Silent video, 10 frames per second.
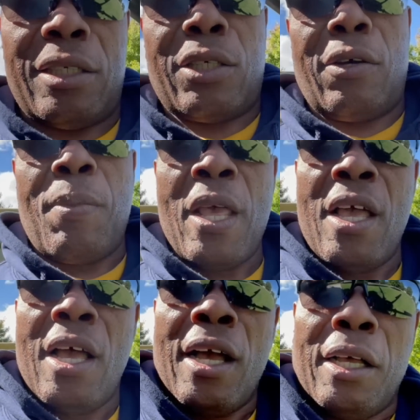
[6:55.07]
So,
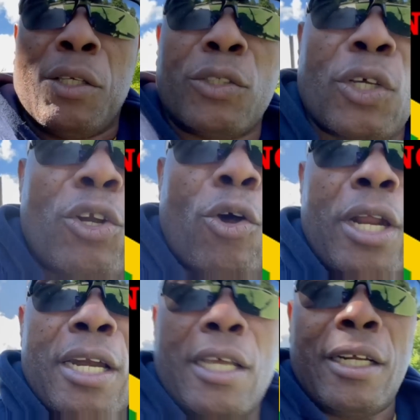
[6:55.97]
so now
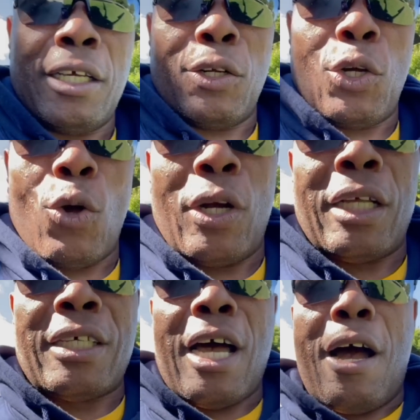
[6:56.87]
that they, you know, now
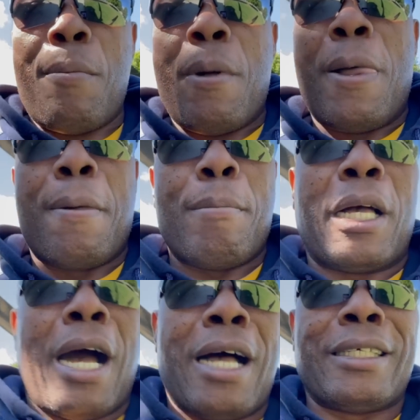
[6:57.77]
that um,
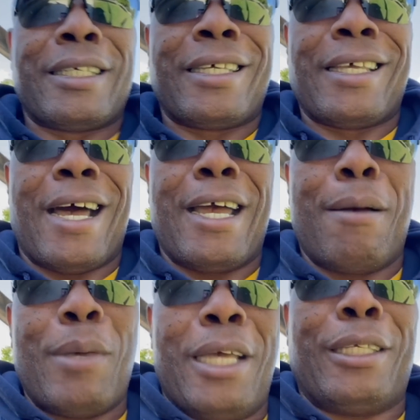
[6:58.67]
because I
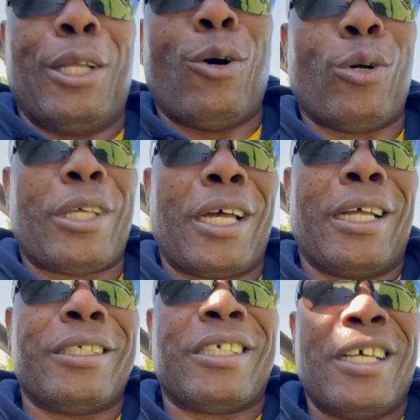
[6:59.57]
am eating out
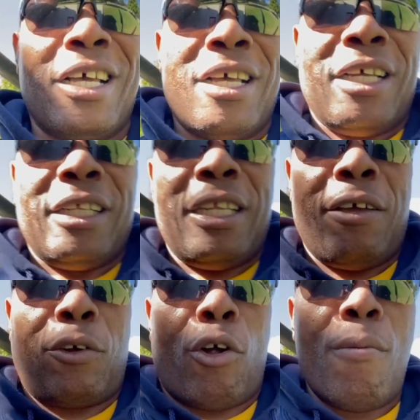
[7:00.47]
against
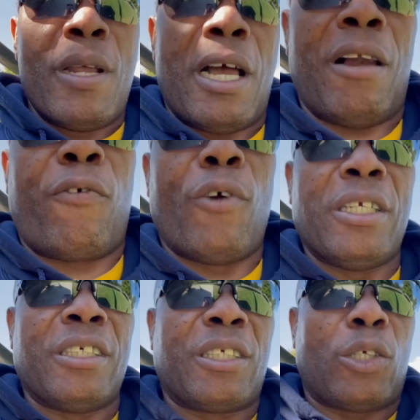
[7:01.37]
their criminal
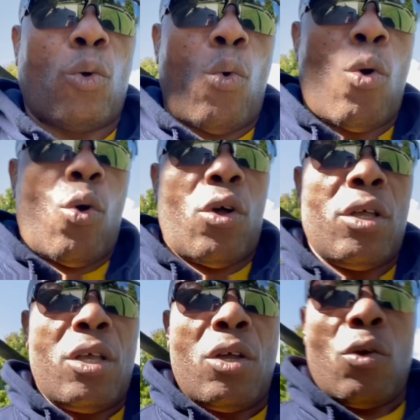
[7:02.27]
friends who
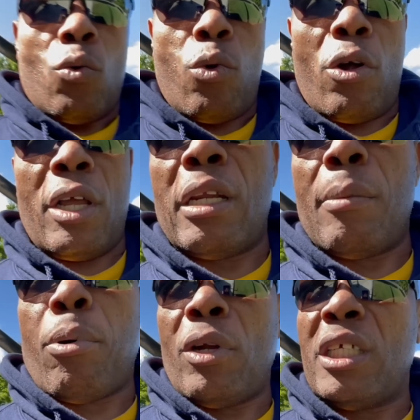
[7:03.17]
were
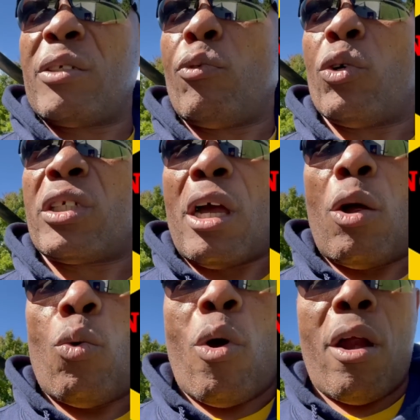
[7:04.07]
the police force or
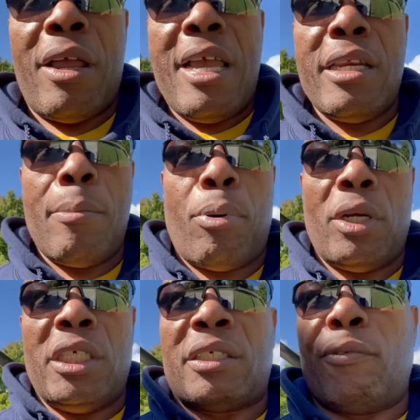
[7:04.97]
uh, who are in the
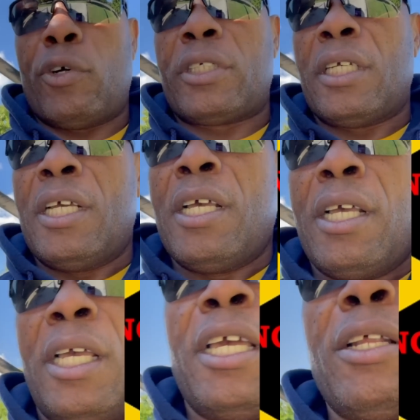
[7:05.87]
police force,
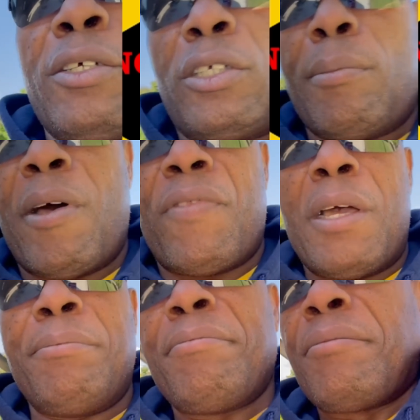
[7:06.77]
you know, some of
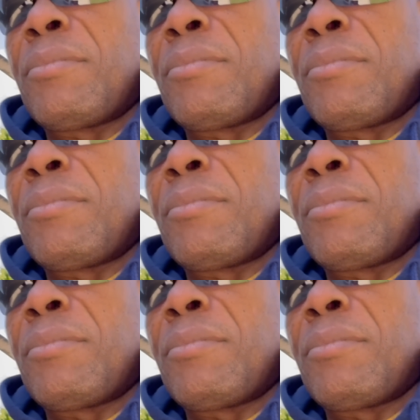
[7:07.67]
them,